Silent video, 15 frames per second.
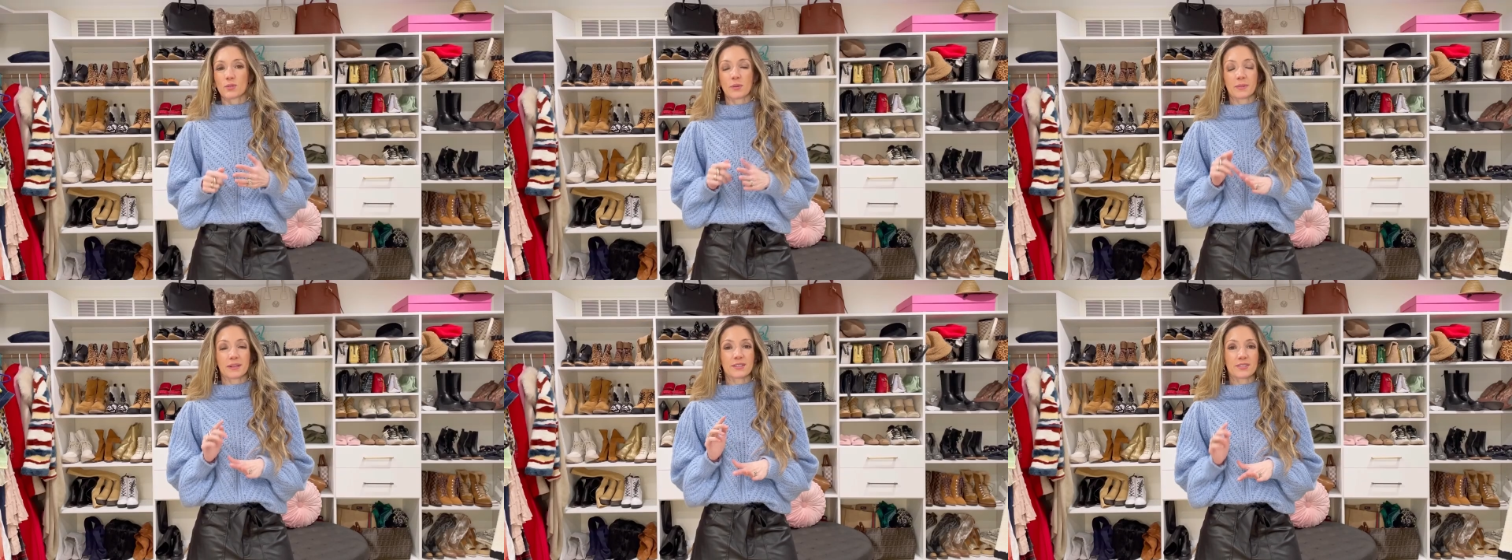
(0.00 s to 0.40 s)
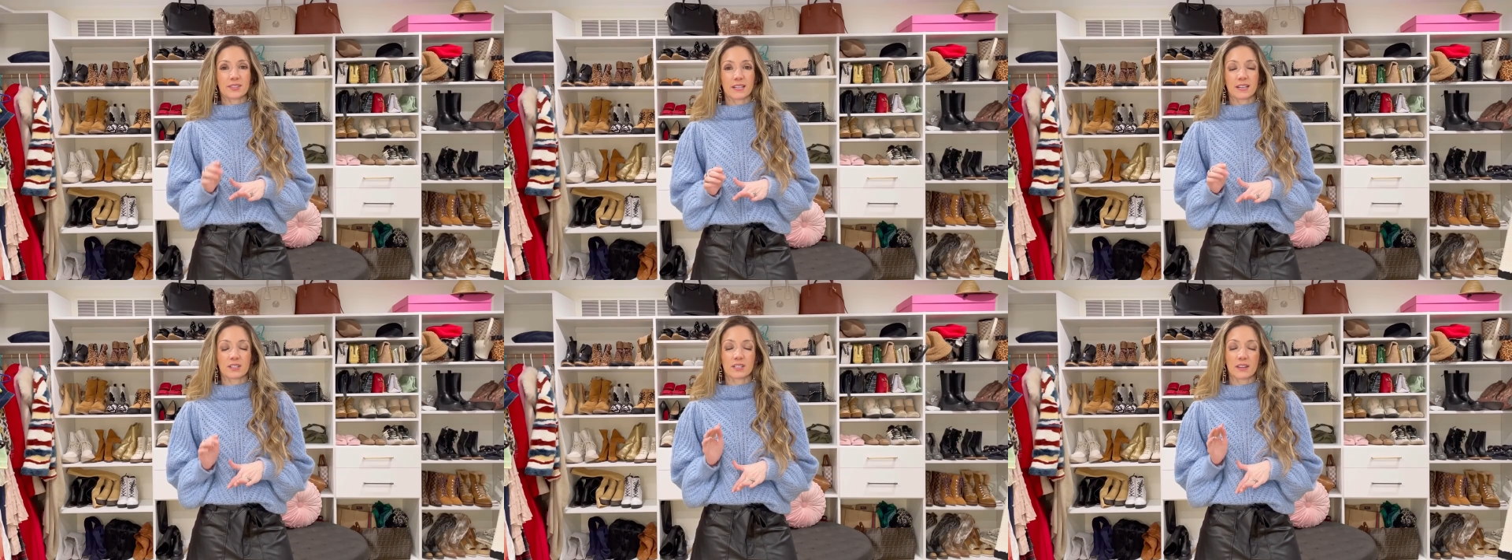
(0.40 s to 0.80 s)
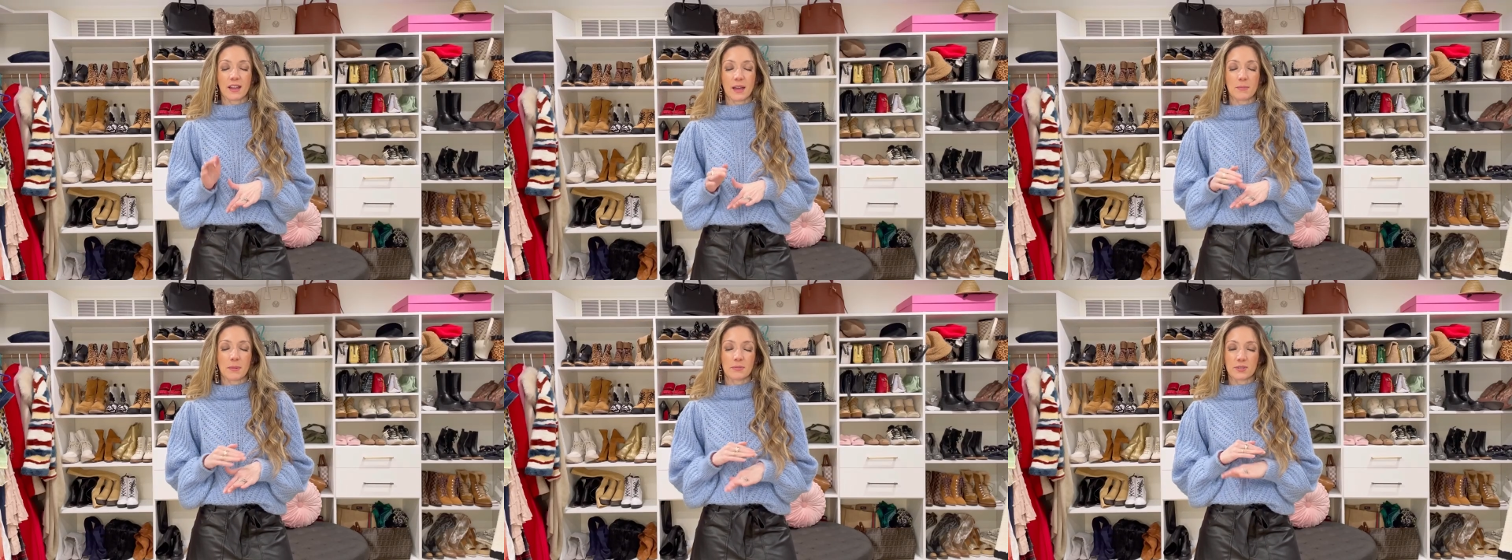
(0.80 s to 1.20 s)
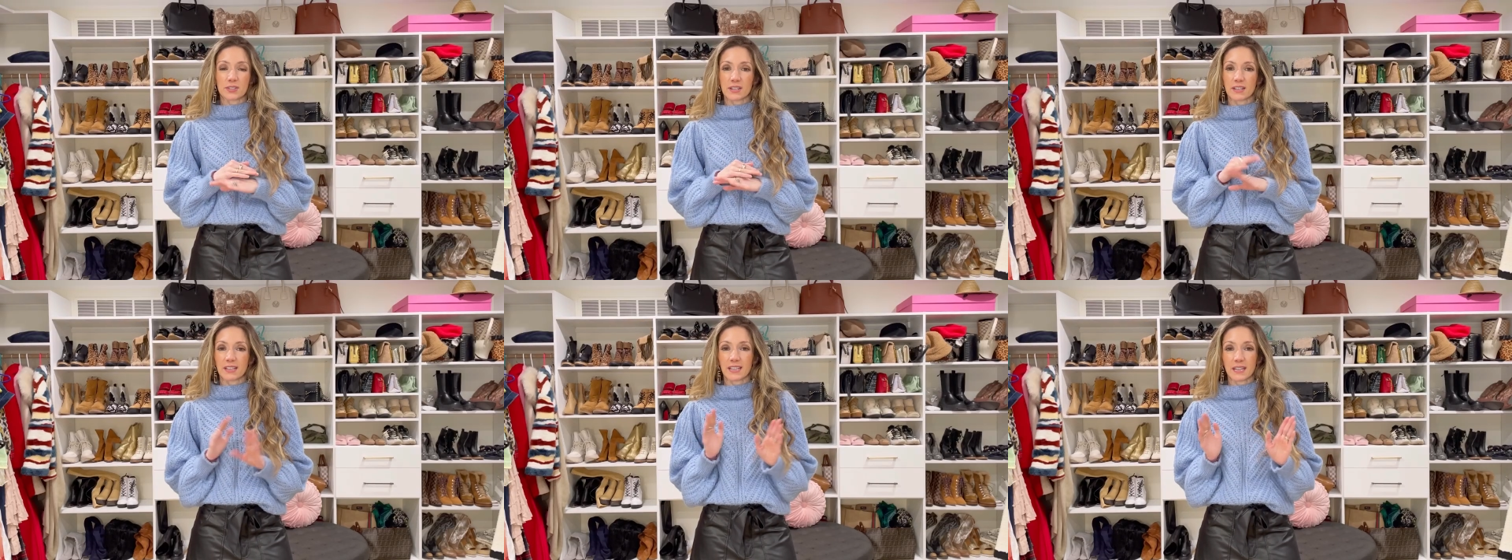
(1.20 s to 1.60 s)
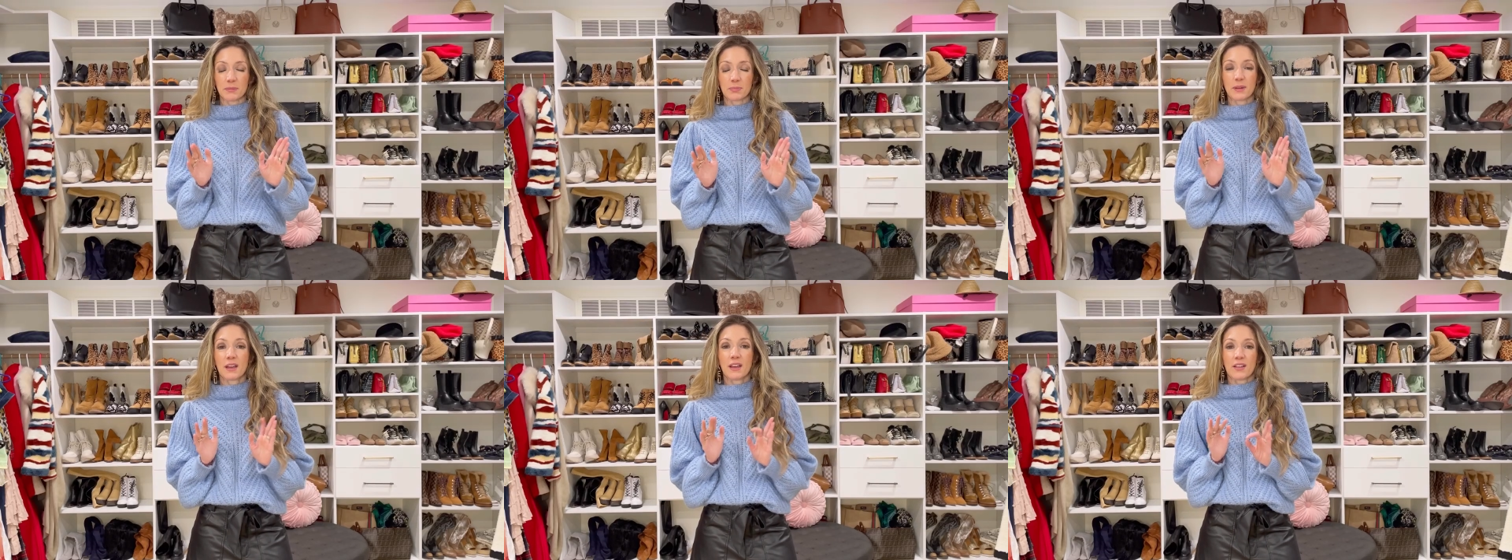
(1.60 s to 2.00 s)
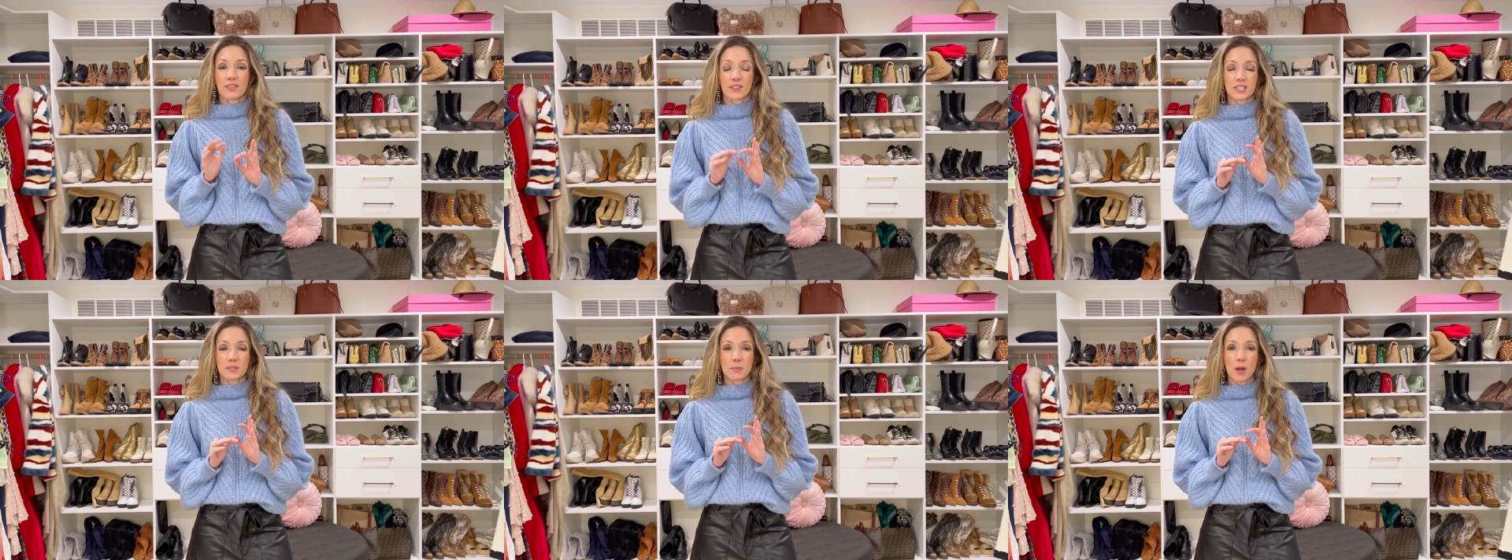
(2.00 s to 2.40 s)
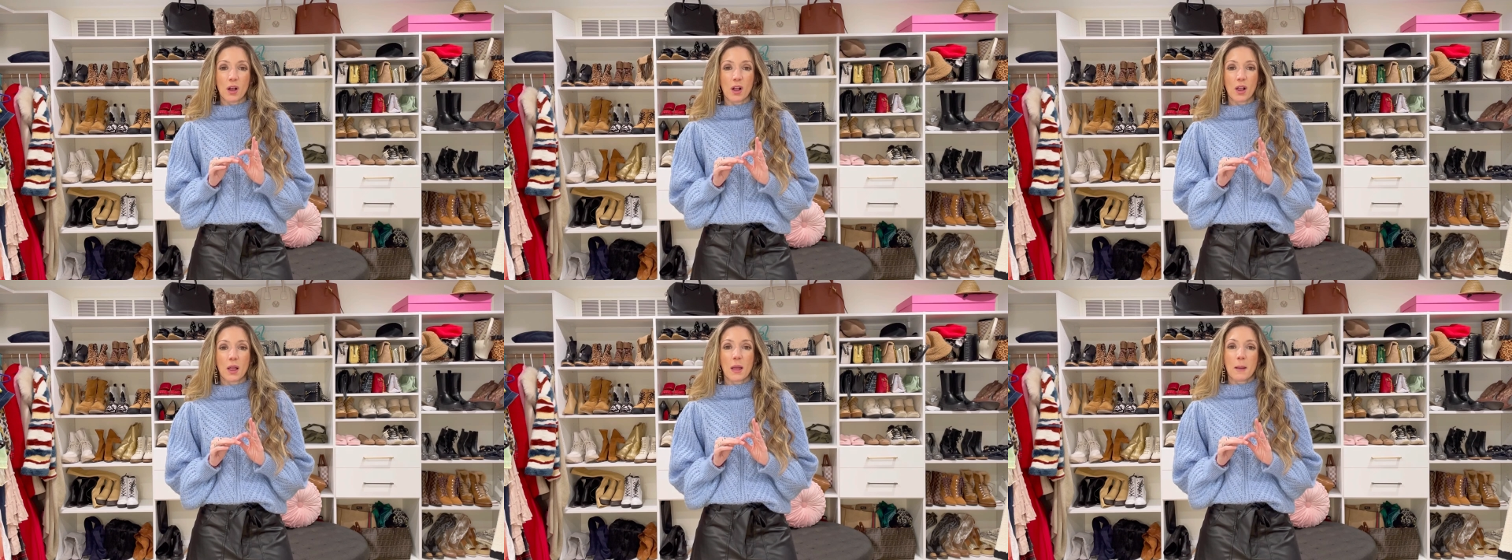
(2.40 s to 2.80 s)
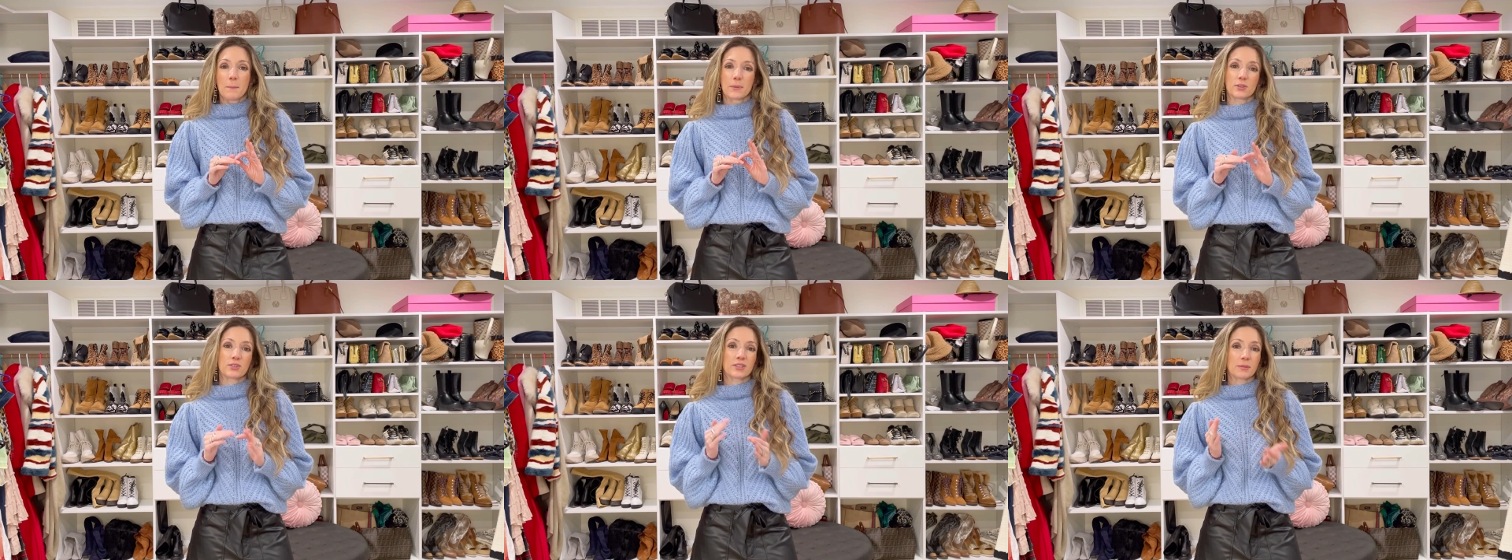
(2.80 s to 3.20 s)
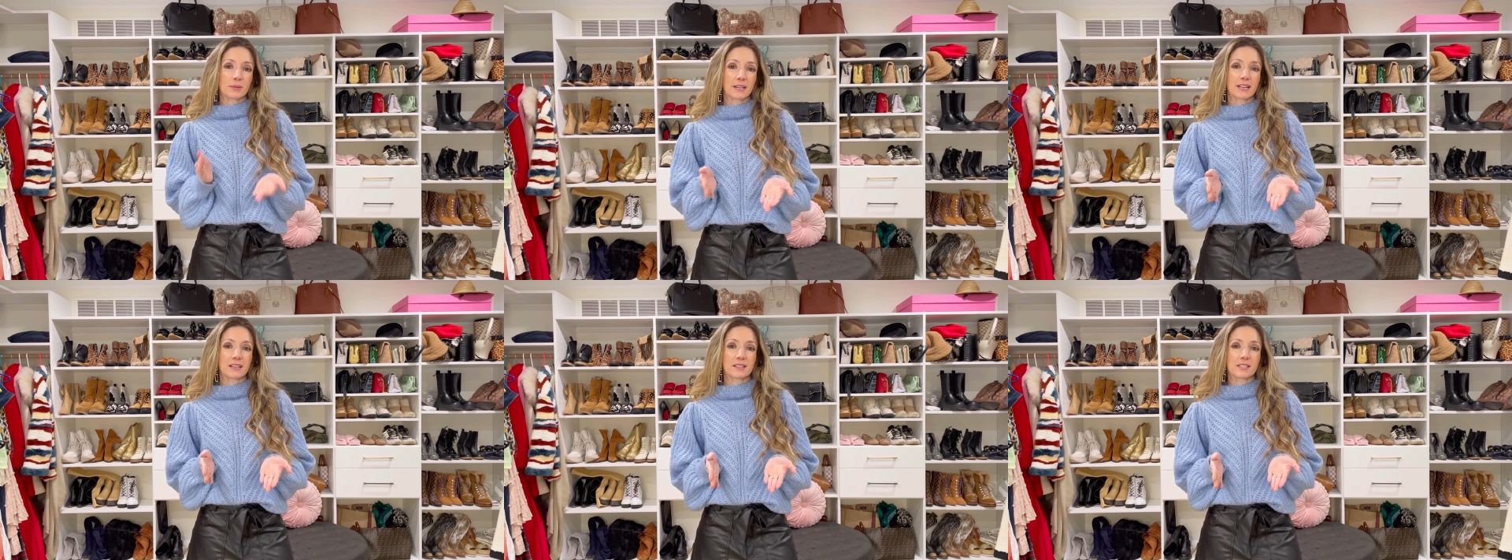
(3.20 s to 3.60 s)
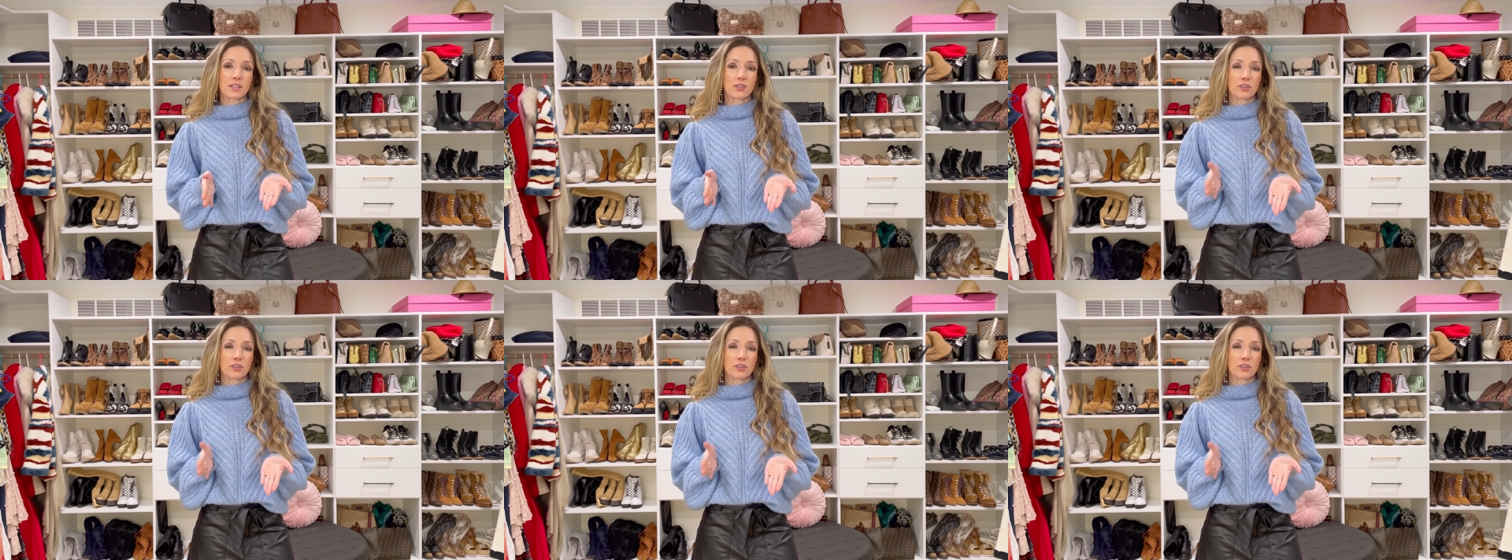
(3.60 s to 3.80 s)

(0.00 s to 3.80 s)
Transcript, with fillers: I'm gonna stick to them. I'm just gonna keep the small, but just something to consider.